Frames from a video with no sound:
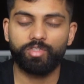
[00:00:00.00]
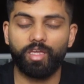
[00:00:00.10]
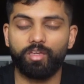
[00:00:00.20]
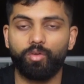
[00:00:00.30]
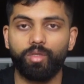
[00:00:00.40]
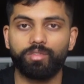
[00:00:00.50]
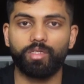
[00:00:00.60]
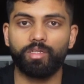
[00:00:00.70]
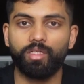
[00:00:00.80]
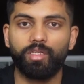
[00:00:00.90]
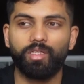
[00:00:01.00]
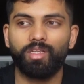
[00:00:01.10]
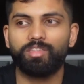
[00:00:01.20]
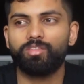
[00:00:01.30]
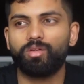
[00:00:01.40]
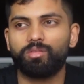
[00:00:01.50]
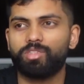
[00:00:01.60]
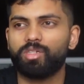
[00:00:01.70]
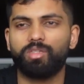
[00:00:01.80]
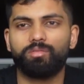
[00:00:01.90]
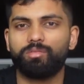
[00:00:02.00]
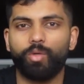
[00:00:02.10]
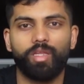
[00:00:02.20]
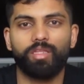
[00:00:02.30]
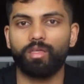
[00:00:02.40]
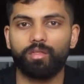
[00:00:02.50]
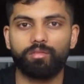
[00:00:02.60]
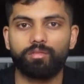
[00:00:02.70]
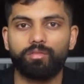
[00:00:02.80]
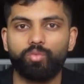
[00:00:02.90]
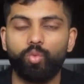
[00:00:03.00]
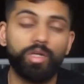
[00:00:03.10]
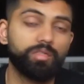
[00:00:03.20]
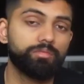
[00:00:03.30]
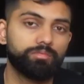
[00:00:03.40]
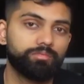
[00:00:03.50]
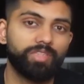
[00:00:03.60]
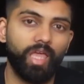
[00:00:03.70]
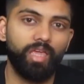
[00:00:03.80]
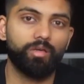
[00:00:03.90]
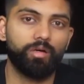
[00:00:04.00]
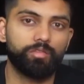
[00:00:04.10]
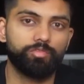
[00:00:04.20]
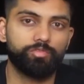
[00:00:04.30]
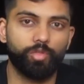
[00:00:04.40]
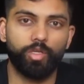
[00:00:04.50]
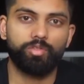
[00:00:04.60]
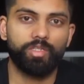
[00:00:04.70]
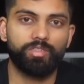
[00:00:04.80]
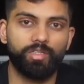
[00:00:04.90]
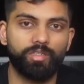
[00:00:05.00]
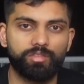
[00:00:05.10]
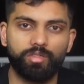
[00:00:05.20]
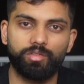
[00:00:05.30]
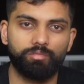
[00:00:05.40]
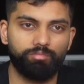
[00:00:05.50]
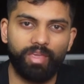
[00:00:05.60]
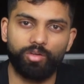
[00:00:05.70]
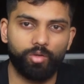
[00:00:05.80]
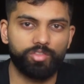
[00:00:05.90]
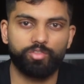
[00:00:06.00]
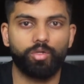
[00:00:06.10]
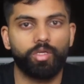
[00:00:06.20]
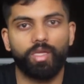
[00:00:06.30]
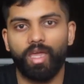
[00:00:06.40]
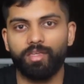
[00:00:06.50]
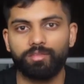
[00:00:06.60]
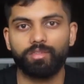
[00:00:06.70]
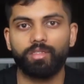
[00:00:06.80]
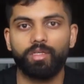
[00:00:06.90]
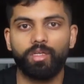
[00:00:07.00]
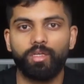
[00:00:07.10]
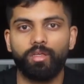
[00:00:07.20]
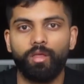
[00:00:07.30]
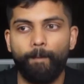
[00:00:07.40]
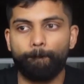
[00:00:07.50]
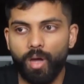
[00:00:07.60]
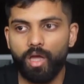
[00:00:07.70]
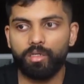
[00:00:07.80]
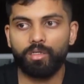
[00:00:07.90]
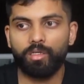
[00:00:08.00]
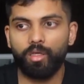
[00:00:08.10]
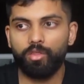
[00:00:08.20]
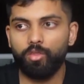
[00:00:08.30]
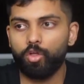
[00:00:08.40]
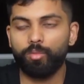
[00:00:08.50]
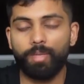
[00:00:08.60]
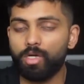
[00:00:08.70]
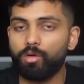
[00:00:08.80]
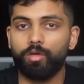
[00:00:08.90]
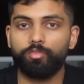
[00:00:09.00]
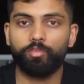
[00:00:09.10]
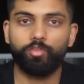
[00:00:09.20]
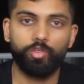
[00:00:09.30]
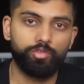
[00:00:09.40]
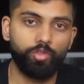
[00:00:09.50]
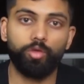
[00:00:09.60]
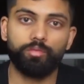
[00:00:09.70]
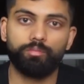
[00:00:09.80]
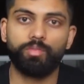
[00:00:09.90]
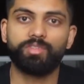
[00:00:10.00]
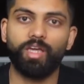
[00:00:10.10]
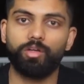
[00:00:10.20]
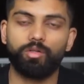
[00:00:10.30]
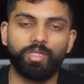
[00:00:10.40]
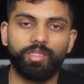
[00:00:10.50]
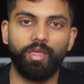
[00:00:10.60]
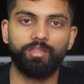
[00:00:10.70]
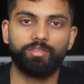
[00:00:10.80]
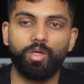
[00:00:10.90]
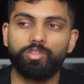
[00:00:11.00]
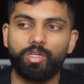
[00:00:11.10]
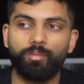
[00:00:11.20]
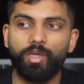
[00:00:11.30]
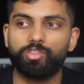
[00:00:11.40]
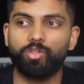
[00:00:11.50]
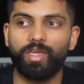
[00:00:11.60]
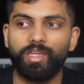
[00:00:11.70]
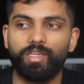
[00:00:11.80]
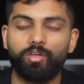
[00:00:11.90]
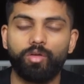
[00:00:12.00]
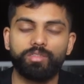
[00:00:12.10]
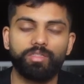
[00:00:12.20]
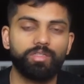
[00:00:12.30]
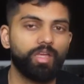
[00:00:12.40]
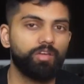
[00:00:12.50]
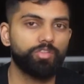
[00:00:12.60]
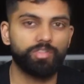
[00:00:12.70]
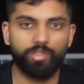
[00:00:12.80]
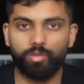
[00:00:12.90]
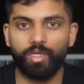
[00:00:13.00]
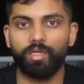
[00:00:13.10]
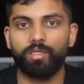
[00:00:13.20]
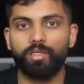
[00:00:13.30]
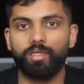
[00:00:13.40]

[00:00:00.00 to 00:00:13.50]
of taking creatine. So it's not going to do anything. One day of no creatine isn't going to make or destroy your gains, but you're going to be better off if you don't miss out on that day. So I try to make sure I get in creatine every single day.